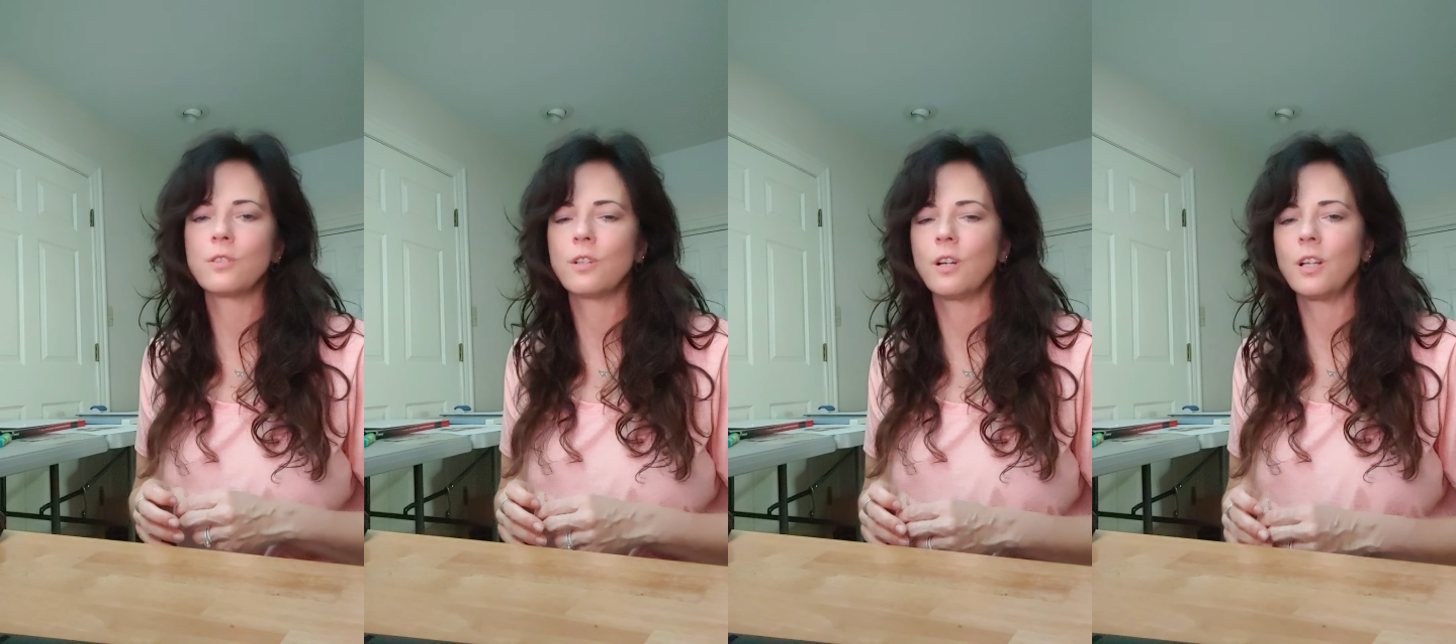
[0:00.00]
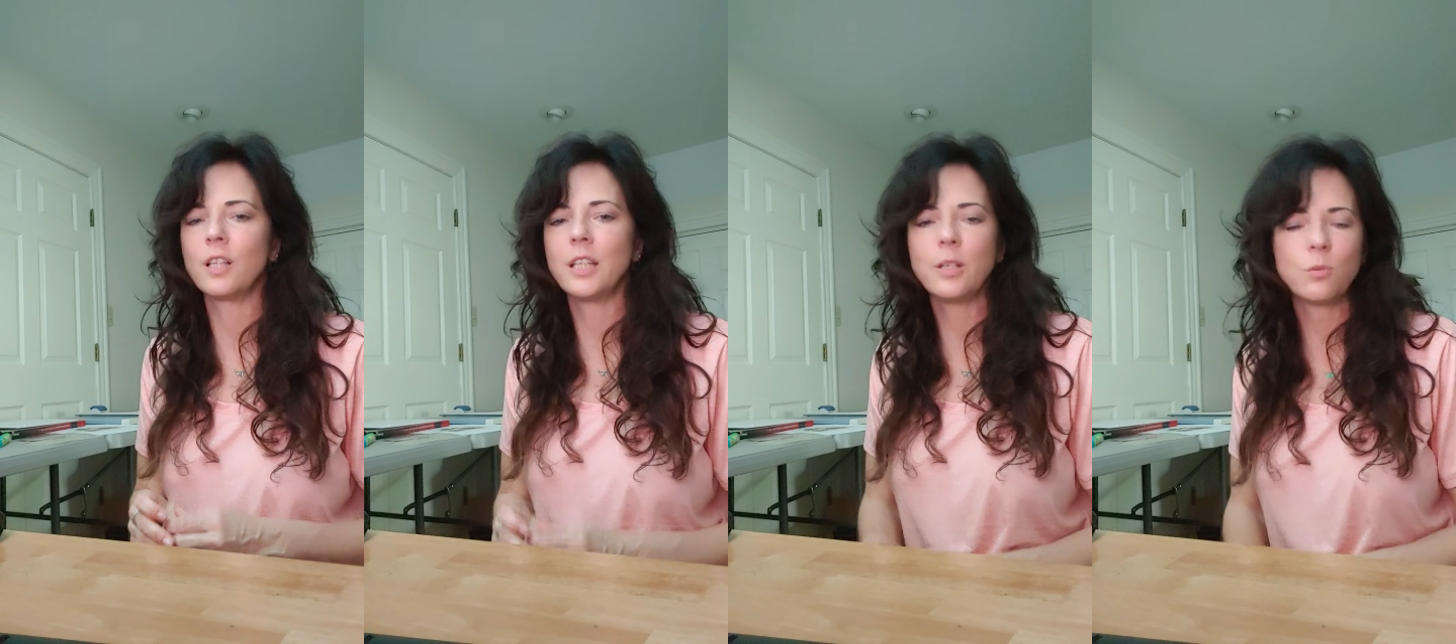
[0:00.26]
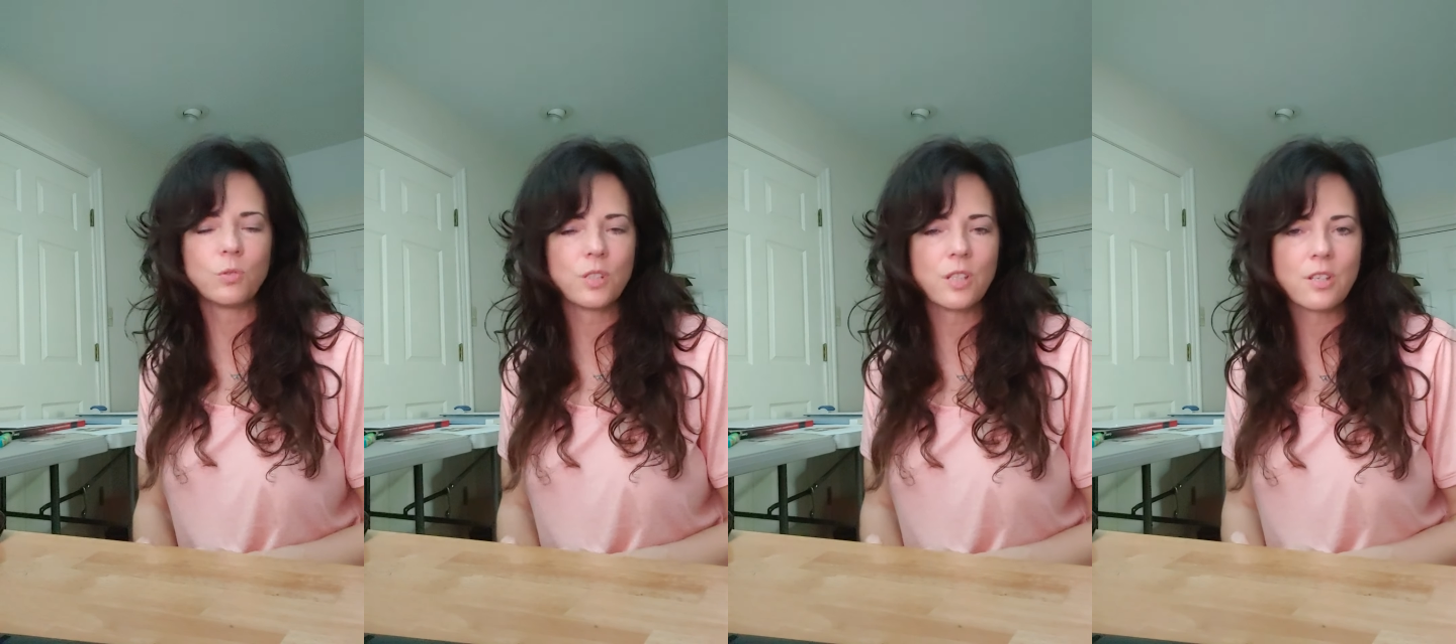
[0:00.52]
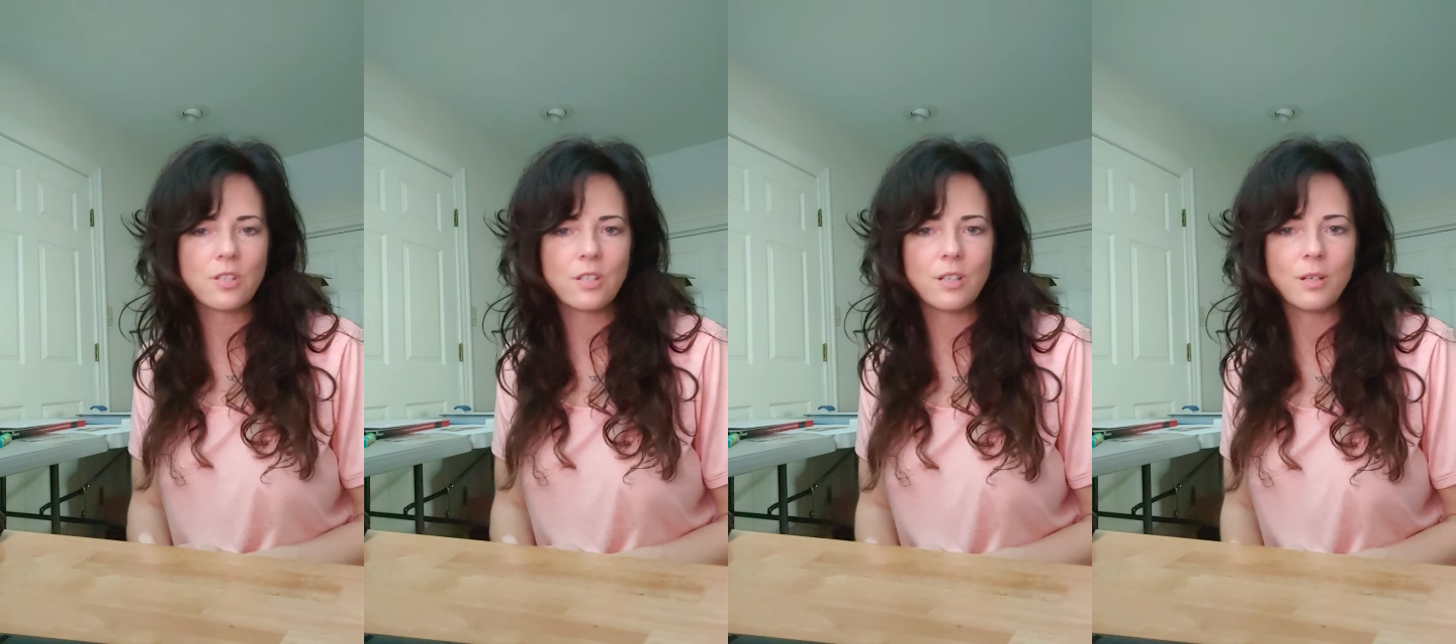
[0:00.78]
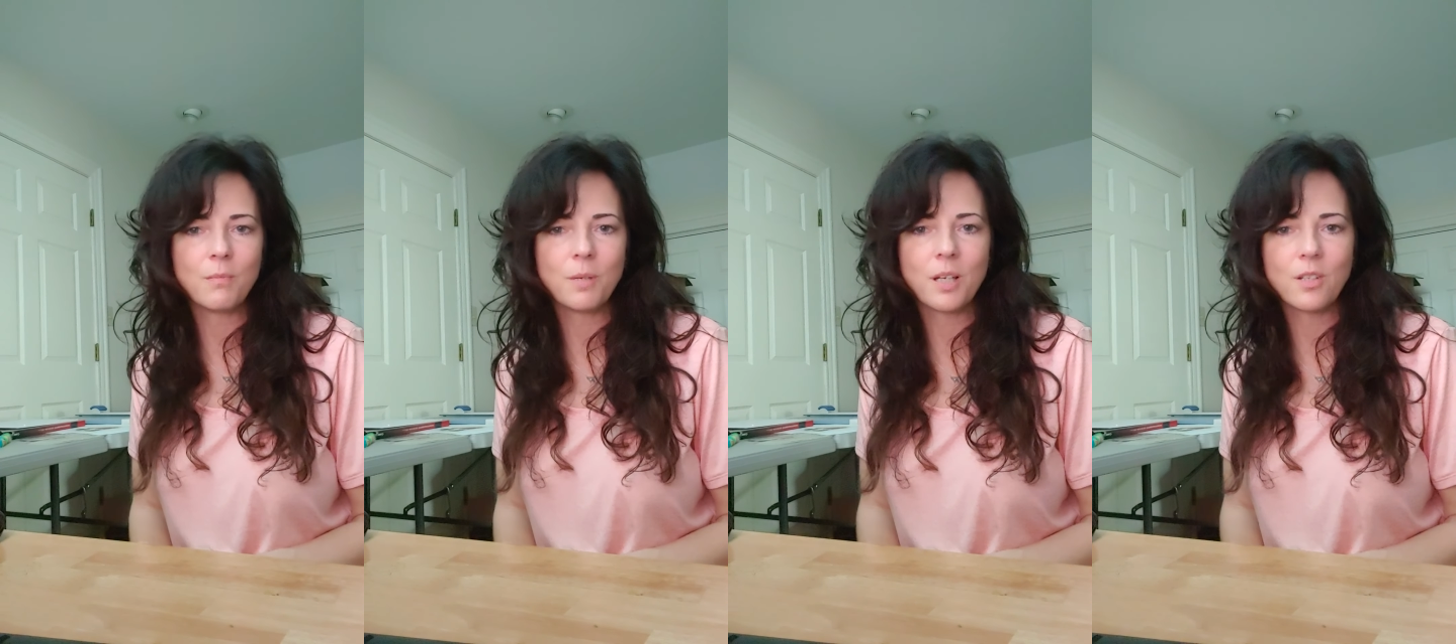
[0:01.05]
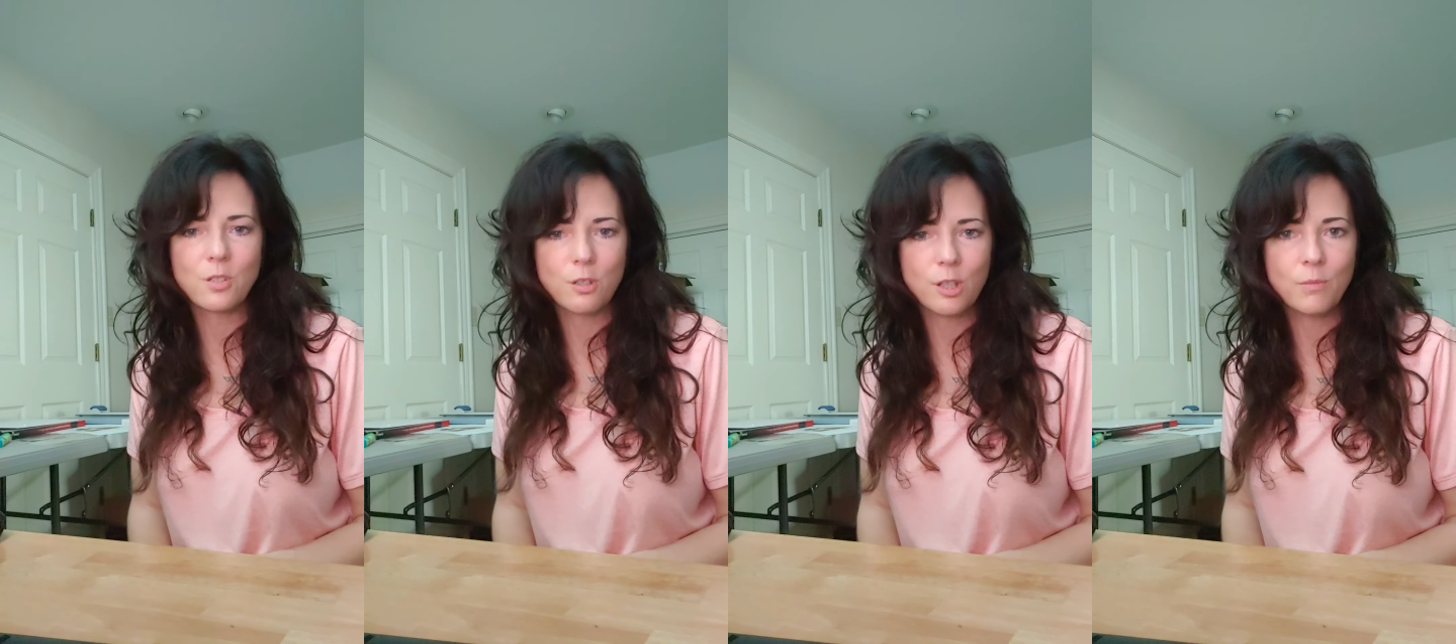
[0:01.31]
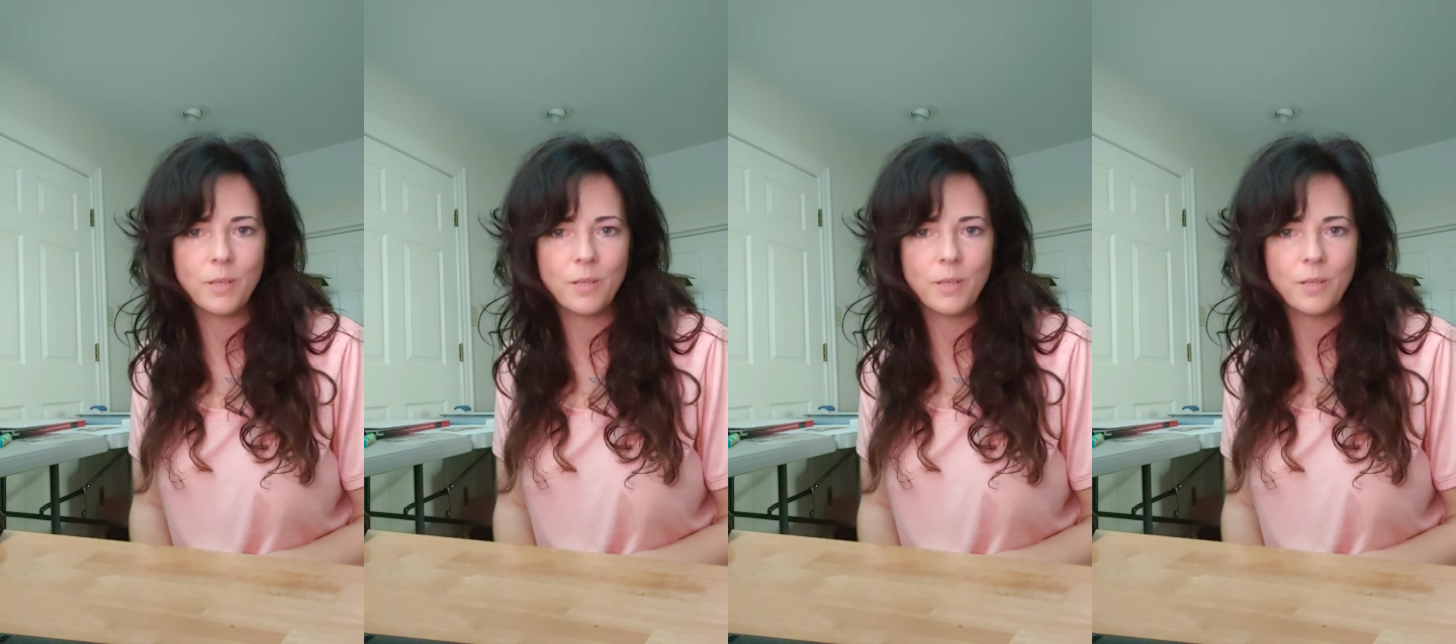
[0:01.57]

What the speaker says: legal system because of your